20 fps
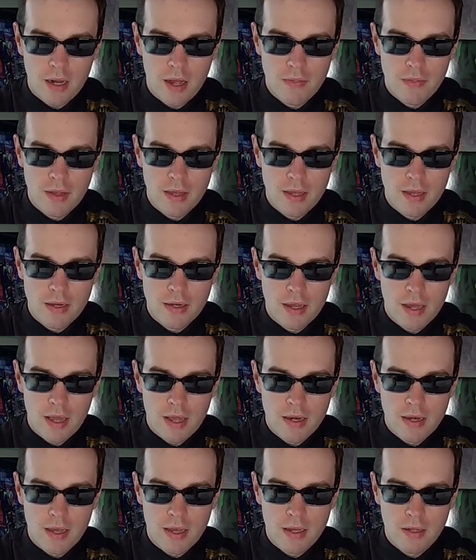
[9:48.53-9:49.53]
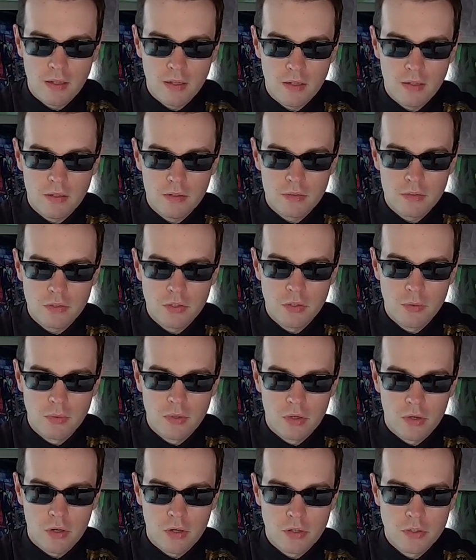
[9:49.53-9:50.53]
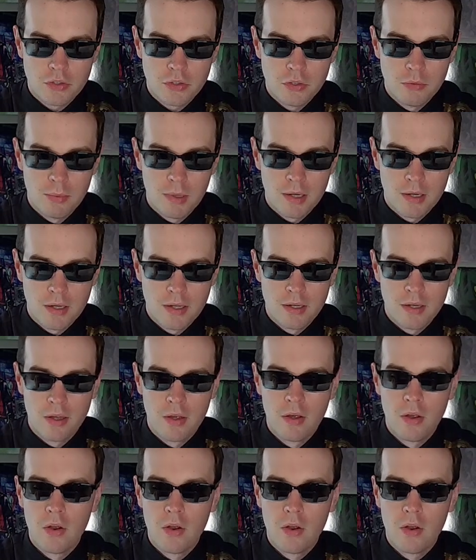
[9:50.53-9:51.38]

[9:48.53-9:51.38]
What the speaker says: and then an L2 and an R2 button